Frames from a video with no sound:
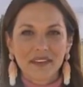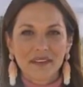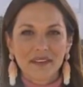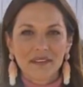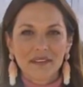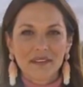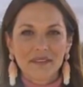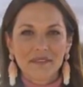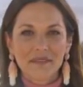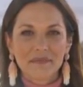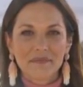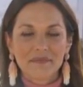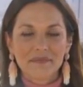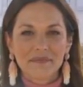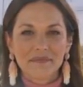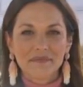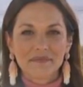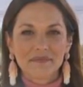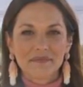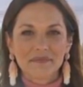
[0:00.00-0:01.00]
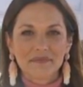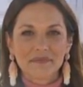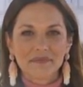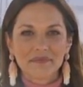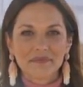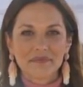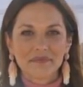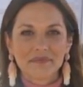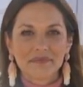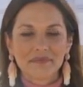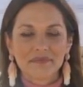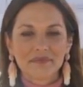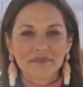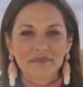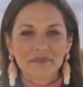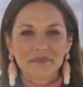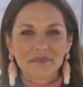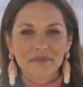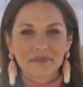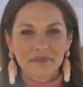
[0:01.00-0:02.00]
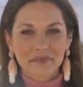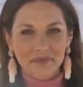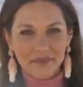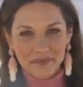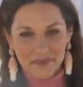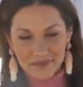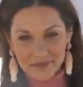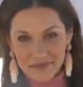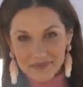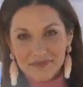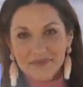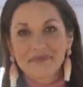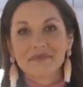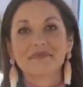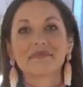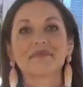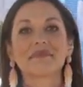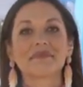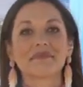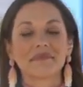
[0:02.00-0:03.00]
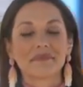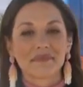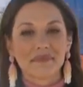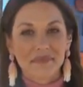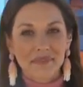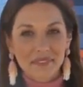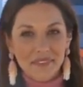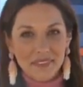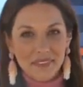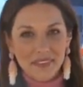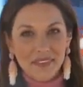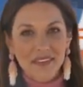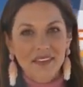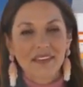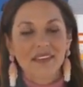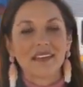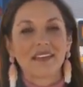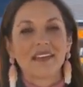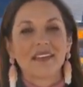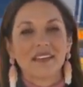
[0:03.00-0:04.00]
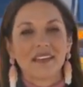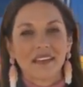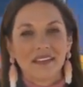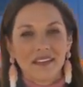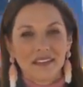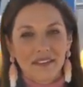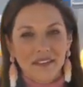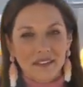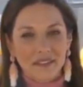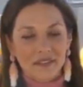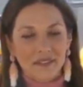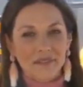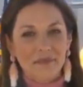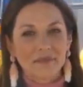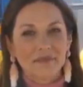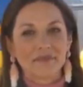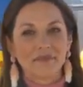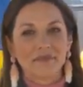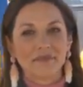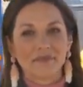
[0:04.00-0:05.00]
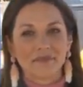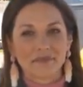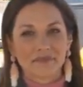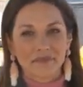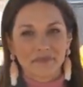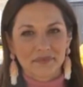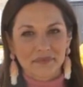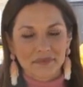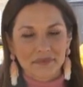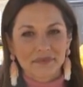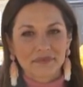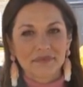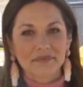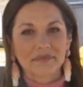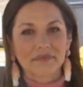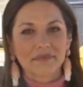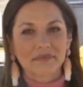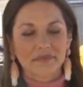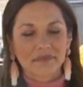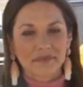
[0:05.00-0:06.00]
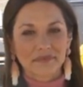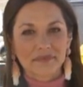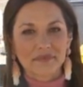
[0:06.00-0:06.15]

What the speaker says: [no speech]